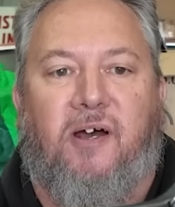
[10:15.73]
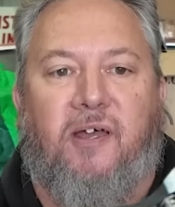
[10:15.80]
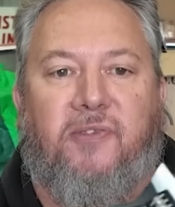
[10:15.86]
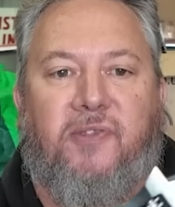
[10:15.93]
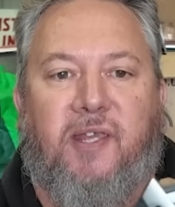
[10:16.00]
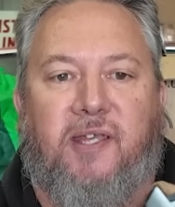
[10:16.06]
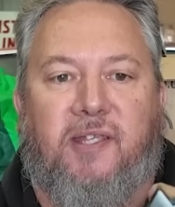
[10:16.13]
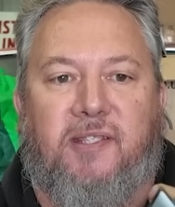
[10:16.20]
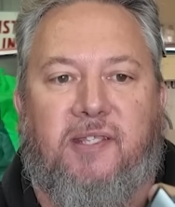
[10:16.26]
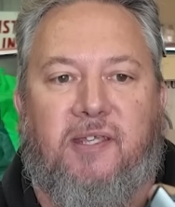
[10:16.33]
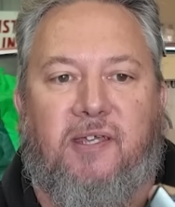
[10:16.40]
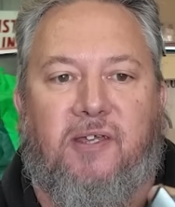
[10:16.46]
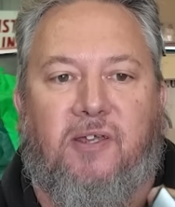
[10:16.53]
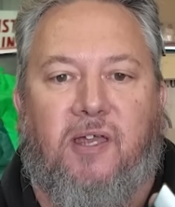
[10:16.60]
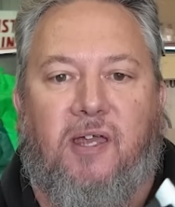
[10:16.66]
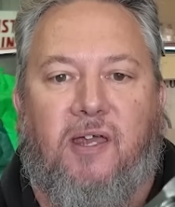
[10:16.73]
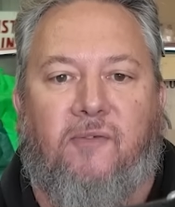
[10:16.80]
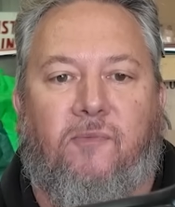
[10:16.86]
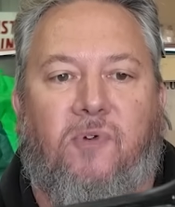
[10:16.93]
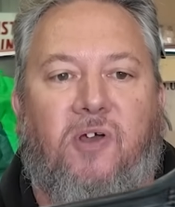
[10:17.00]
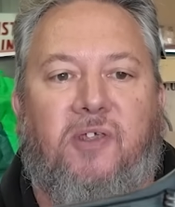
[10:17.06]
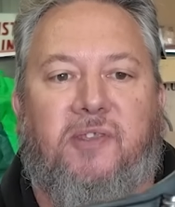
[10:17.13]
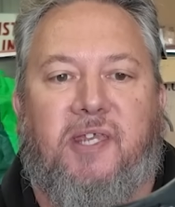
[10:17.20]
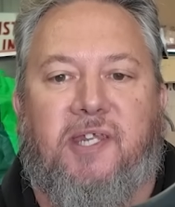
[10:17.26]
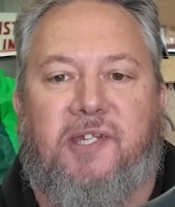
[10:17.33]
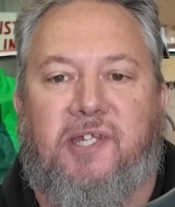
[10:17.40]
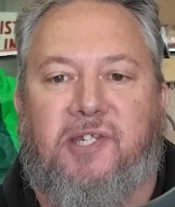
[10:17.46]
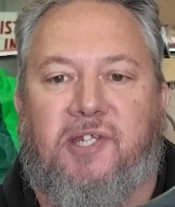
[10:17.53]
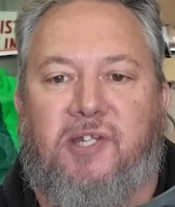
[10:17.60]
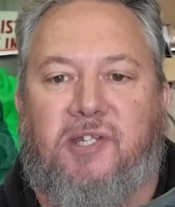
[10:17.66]
I think it's a worthy
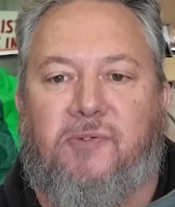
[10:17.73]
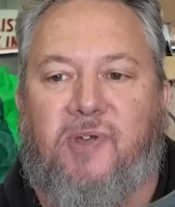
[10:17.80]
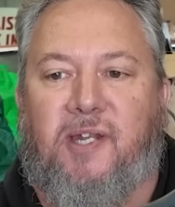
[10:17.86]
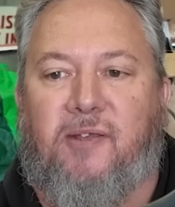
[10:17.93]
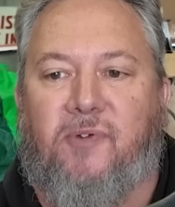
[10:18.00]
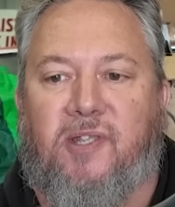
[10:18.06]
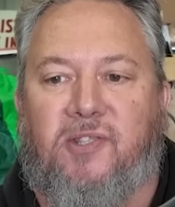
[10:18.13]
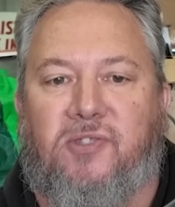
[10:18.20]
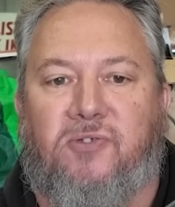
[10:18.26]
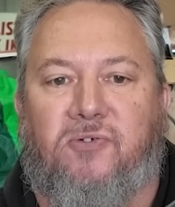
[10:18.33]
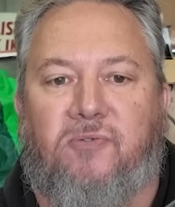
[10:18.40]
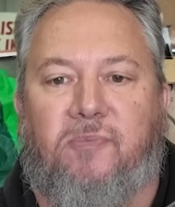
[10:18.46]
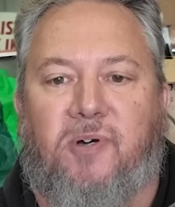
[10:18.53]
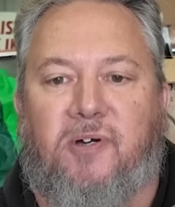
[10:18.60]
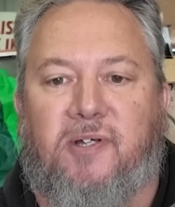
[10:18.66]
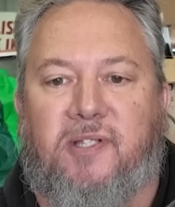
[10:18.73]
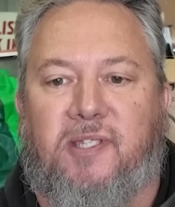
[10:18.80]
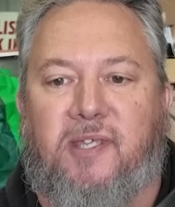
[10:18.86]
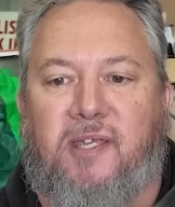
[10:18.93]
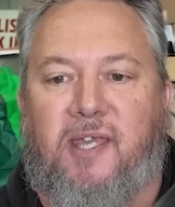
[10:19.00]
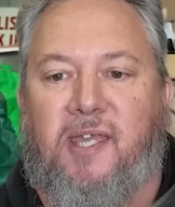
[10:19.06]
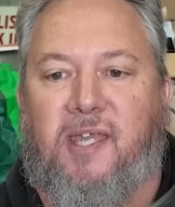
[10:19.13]
addition to anyone's toolbox.